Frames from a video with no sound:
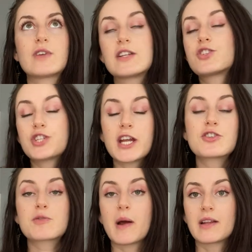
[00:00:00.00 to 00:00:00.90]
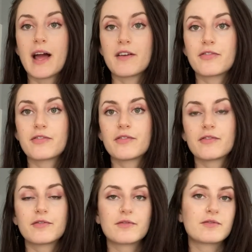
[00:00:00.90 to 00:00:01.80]
it's changed my life.
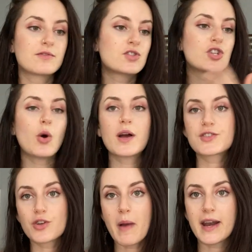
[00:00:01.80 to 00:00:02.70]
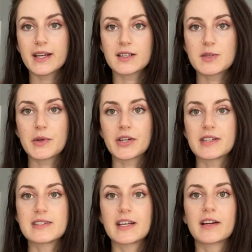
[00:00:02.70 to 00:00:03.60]
So has somatic
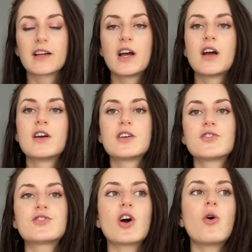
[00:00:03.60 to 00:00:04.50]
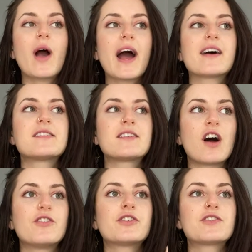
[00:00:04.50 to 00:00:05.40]
experiencing. So has
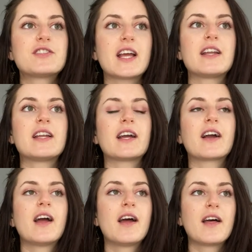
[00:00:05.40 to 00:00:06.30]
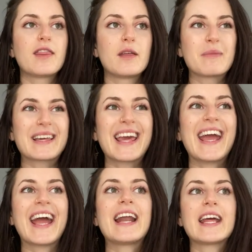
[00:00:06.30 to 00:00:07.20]
understanding the
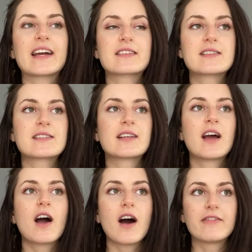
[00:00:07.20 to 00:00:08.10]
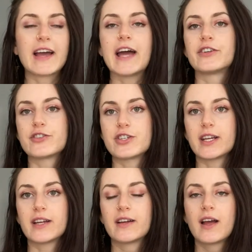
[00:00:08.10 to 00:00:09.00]
mechanics of
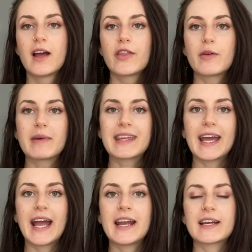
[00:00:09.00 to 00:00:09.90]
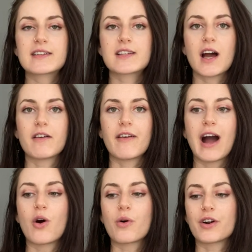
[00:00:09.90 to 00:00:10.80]
energy, the mechanics of
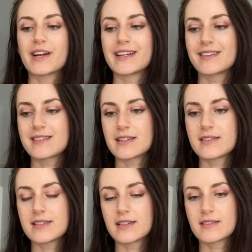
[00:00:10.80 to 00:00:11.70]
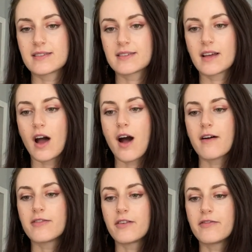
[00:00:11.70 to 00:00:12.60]
our existence,
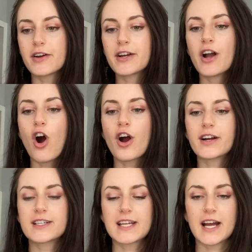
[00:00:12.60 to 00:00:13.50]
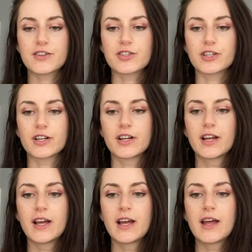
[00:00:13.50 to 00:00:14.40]
of the very architecture
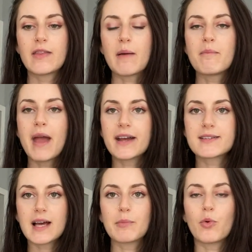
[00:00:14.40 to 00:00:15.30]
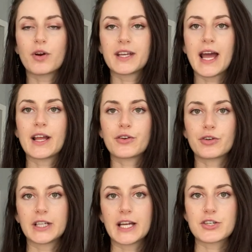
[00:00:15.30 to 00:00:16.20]
that makes up organic
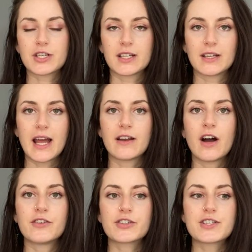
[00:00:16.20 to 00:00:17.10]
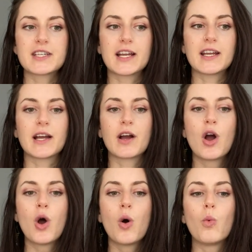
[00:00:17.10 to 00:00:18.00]
creation and understanding
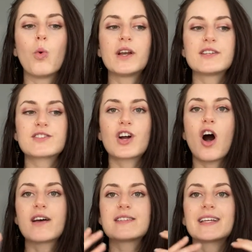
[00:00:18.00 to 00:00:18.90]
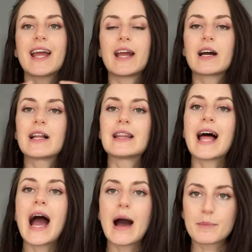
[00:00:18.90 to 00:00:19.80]
what is causing a
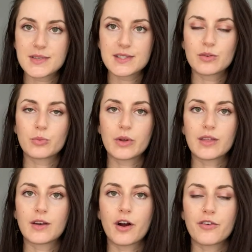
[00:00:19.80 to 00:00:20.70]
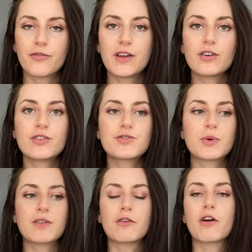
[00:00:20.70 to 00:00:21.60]
collapse within our fields,
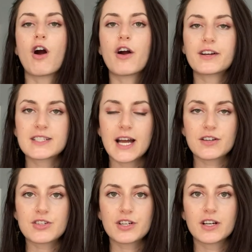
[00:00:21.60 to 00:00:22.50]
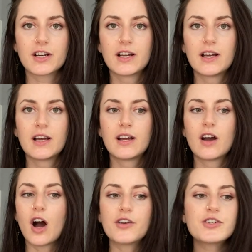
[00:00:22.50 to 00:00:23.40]
within our architecture.
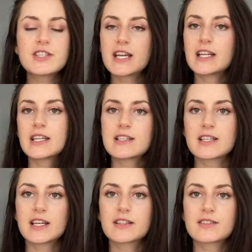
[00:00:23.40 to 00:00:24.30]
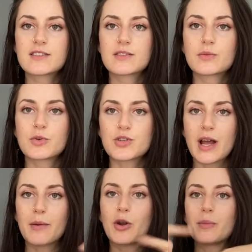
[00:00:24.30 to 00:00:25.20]
Understanding these things, which
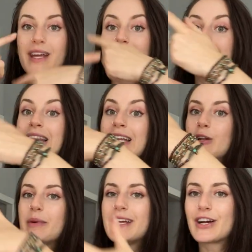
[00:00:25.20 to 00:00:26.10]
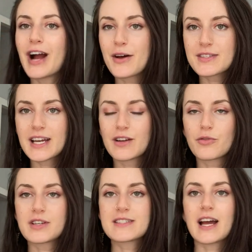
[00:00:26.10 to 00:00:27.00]
you know I'm getting a little bit here outside of
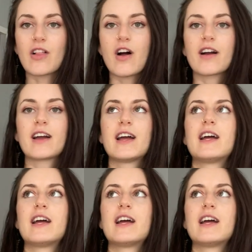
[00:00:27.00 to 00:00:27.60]
voice dialogue,